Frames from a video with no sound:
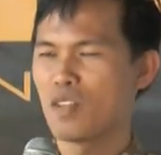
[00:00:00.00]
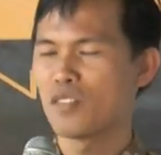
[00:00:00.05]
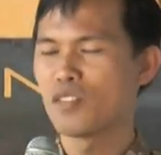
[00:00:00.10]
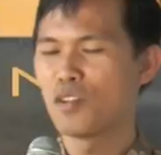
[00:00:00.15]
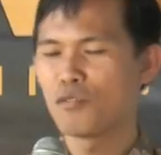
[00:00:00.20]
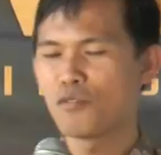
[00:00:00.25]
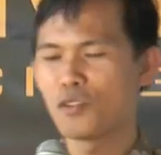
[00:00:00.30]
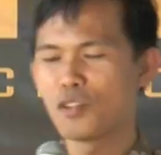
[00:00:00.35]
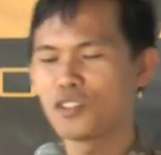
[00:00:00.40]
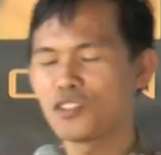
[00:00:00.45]

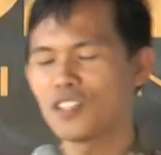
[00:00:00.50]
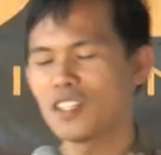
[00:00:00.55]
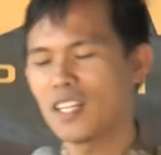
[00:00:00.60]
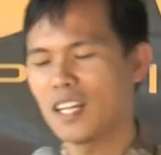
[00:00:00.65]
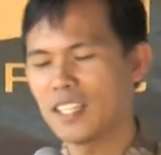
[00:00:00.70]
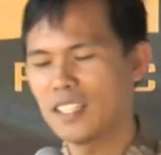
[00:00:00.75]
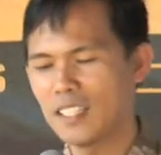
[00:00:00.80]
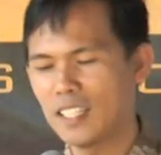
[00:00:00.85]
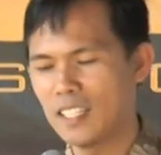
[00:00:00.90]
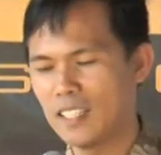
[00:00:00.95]
The first thing
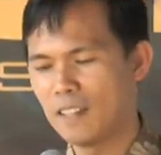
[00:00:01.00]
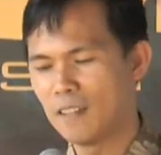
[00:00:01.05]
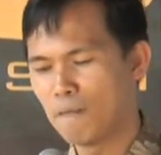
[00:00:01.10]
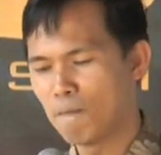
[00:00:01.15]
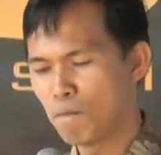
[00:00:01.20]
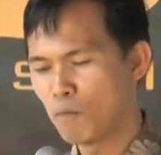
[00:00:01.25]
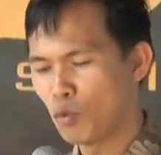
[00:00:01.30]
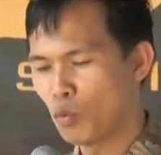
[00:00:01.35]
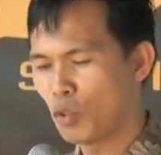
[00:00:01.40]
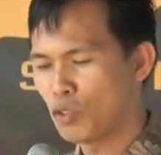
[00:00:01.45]
I did
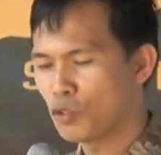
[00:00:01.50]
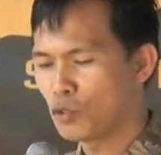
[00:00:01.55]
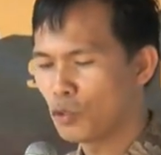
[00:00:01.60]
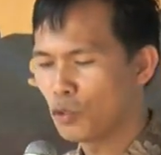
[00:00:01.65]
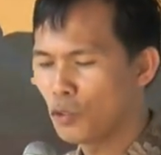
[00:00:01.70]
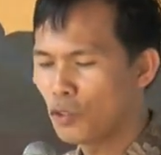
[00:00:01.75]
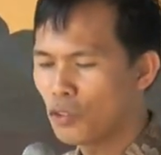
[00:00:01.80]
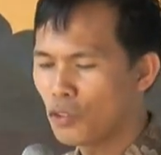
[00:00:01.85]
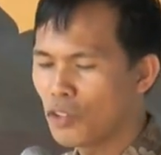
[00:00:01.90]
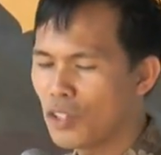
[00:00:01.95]
was to
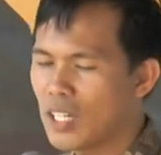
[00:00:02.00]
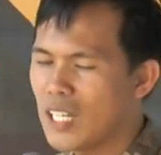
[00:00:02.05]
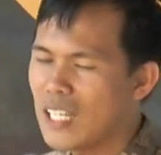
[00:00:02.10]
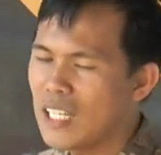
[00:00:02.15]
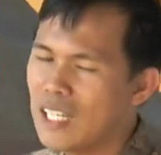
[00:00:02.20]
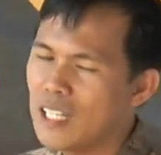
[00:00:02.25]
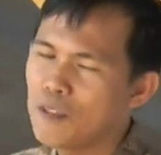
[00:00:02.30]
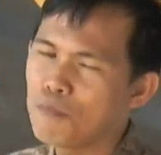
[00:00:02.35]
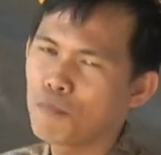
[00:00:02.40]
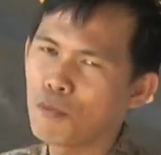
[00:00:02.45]

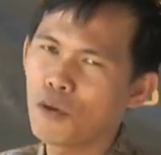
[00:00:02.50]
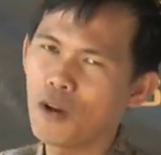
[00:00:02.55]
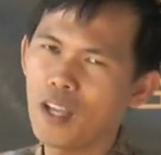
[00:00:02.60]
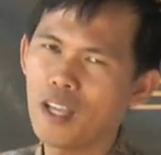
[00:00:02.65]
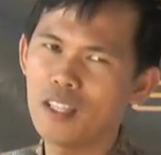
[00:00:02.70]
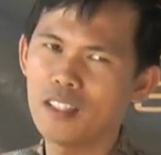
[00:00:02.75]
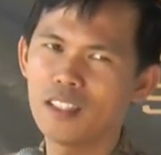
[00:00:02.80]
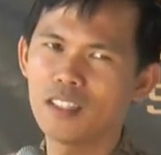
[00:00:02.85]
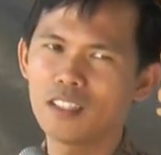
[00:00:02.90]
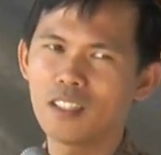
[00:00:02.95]
really
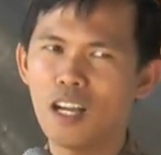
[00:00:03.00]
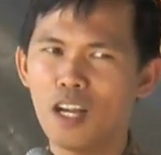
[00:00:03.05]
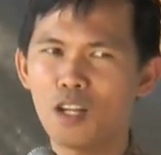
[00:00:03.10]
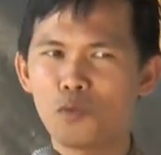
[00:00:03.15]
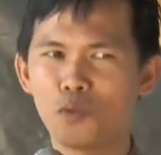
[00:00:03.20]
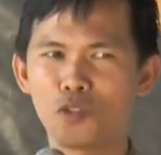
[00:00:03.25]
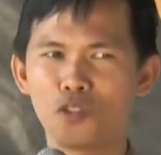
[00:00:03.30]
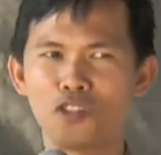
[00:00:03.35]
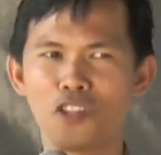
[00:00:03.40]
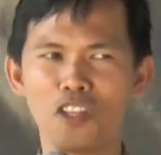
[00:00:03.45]
pray that
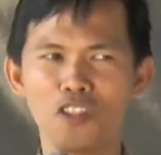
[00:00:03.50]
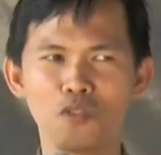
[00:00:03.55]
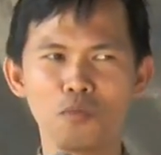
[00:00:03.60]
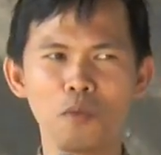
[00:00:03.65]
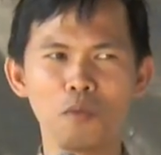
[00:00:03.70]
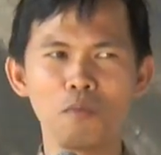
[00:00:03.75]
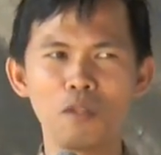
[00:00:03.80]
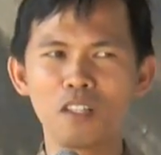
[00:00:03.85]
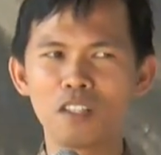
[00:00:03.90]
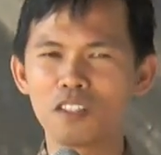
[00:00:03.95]
God would change
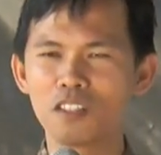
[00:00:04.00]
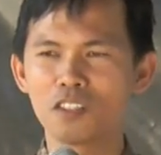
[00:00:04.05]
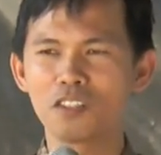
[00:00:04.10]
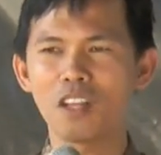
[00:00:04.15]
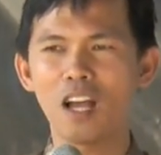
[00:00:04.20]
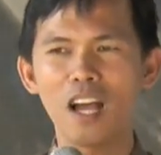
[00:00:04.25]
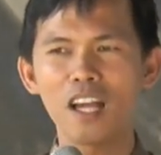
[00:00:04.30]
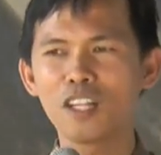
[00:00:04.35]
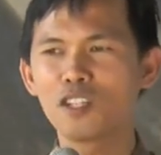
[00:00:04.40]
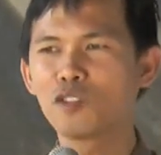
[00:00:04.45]
me
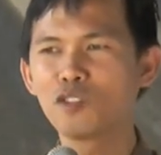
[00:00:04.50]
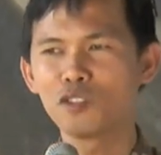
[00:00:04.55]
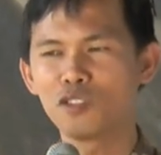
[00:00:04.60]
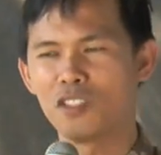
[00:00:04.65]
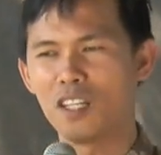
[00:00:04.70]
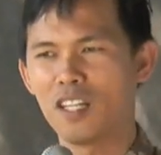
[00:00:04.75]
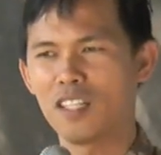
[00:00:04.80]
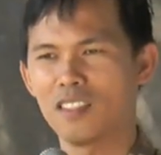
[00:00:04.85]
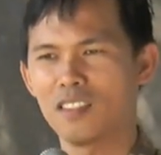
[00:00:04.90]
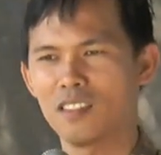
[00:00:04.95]
because I could
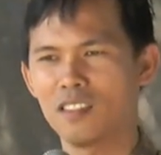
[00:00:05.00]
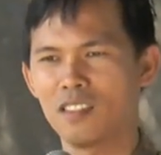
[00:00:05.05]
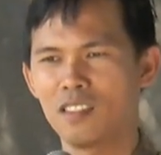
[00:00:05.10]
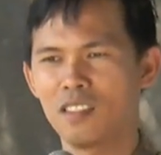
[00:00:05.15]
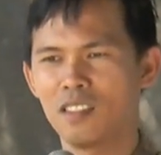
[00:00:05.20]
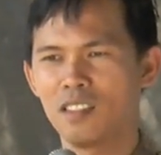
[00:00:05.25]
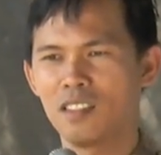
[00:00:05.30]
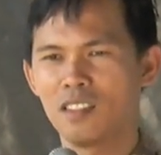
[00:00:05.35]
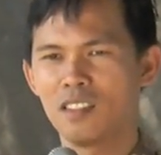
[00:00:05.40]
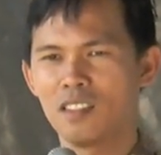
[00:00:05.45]
not.
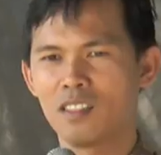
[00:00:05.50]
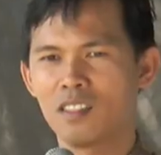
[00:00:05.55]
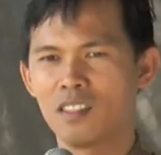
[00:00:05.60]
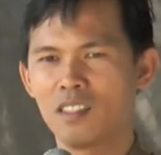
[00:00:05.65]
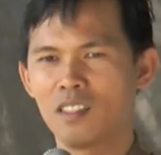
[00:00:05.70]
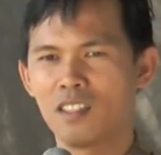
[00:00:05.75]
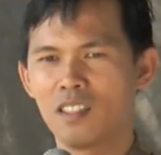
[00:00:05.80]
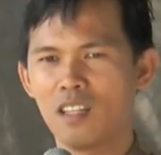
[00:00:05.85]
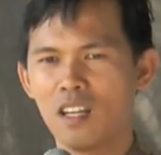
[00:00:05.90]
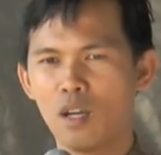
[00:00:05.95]

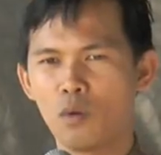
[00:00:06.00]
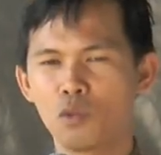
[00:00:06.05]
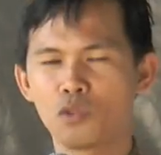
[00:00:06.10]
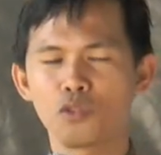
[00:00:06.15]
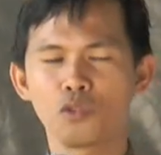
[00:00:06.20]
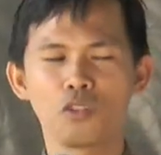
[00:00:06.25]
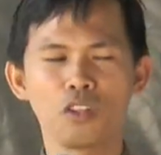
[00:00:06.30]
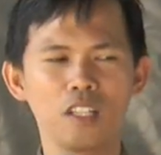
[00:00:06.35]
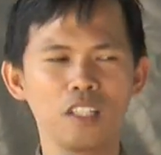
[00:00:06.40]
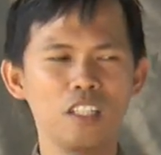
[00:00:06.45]
I
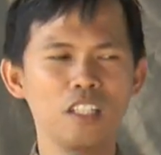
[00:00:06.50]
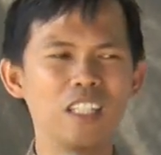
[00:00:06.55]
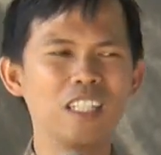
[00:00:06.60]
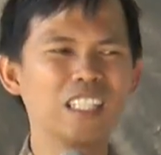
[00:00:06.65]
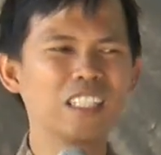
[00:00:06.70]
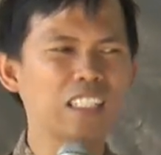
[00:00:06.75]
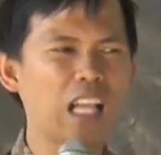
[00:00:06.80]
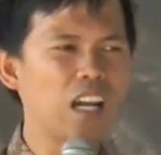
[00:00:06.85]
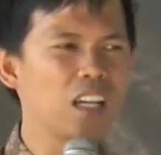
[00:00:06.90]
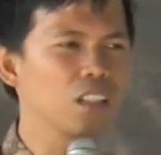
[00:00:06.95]
was already
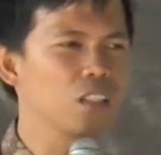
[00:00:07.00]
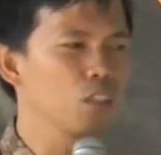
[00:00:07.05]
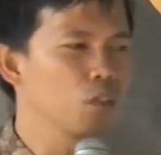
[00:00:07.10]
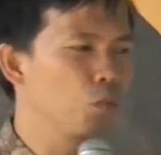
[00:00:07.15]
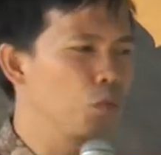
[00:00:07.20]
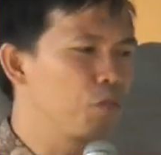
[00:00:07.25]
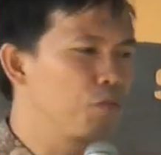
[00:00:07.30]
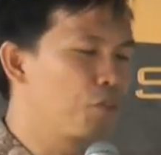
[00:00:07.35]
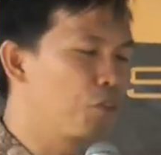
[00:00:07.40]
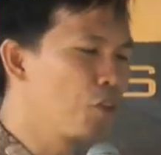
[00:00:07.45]

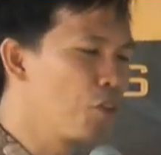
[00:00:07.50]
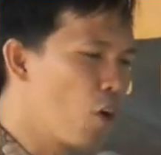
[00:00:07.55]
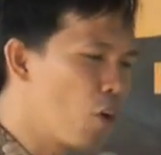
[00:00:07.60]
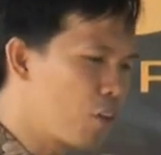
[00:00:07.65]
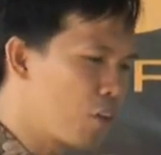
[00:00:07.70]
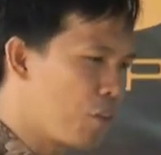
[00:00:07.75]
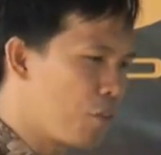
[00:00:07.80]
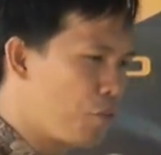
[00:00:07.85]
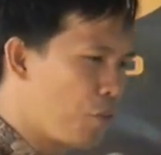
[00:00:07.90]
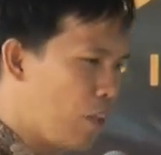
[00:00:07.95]
entangled with
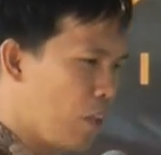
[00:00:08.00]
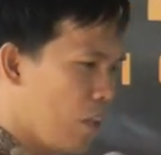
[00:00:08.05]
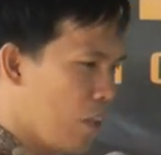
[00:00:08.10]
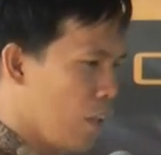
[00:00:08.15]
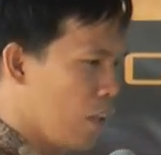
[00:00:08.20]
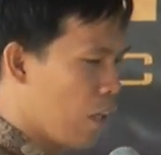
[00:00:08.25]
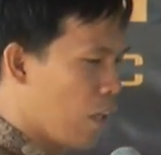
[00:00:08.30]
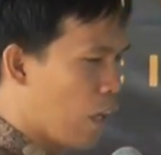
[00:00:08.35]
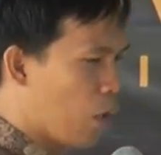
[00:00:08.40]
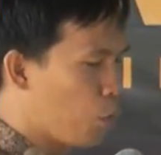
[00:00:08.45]
pornography.
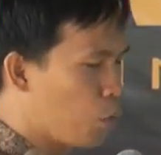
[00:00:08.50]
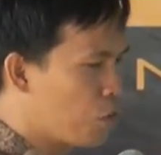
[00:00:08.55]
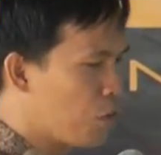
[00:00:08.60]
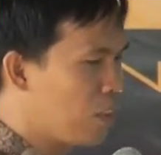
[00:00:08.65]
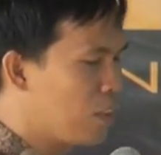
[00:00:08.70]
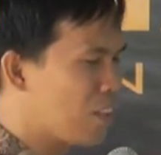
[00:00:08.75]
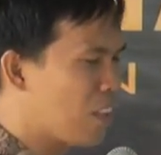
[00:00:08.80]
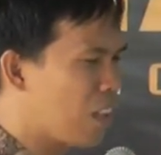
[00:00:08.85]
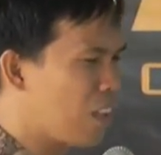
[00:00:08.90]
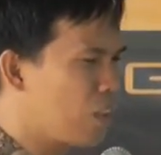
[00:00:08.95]
I was
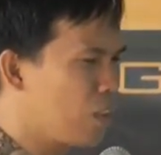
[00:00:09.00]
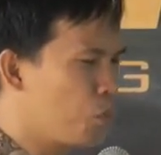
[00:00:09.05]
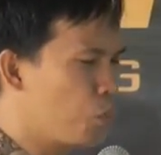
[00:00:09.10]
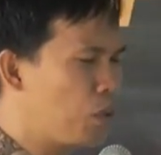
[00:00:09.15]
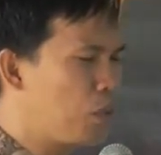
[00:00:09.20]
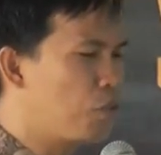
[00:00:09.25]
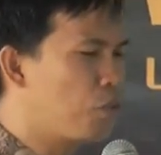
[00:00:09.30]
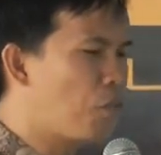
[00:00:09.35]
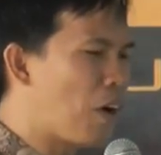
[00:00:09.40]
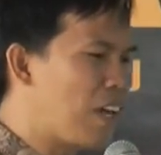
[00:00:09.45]
entangled
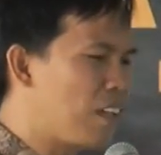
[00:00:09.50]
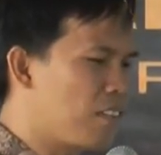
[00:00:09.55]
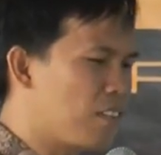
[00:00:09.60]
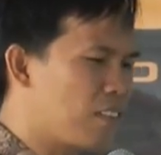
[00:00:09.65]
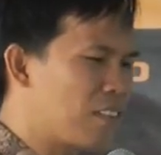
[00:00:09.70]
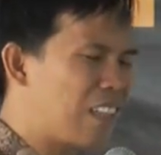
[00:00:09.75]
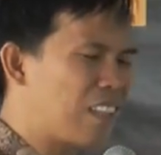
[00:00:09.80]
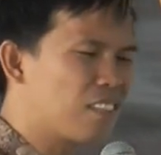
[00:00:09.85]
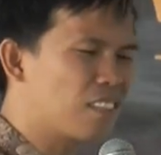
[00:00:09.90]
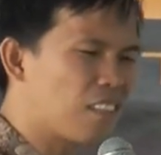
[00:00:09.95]
with
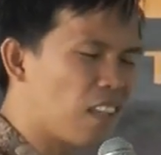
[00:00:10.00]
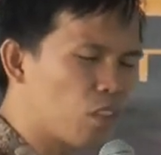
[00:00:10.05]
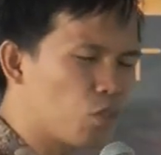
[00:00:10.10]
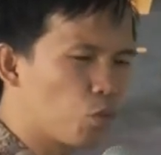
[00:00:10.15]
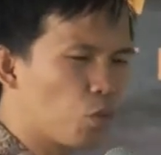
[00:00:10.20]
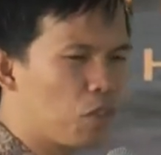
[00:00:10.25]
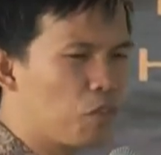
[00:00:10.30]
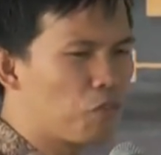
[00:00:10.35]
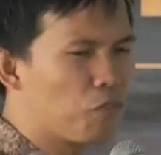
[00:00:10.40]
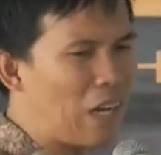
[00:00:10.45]
vices, like
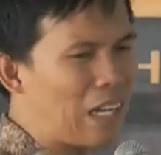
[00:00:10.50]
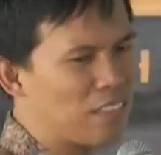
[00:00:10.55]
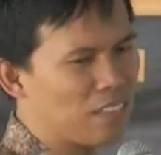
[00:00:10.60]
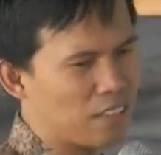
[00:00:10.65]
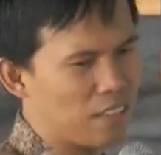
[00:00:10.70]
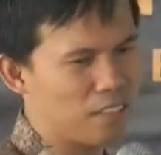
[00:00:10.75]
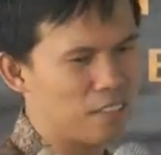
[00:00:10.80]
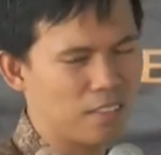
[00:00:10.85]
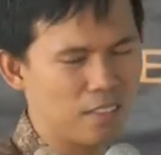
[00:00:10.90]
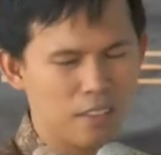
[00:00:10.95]
sexual
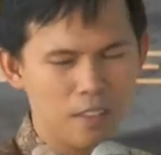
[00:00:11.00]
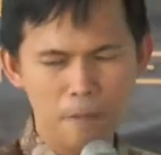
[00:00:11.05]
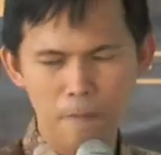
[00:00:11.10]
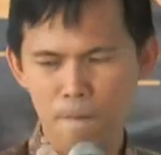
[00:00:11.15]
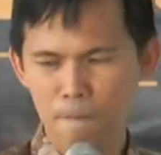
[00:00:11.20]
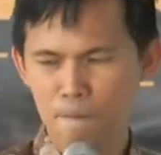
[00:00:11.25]
vices.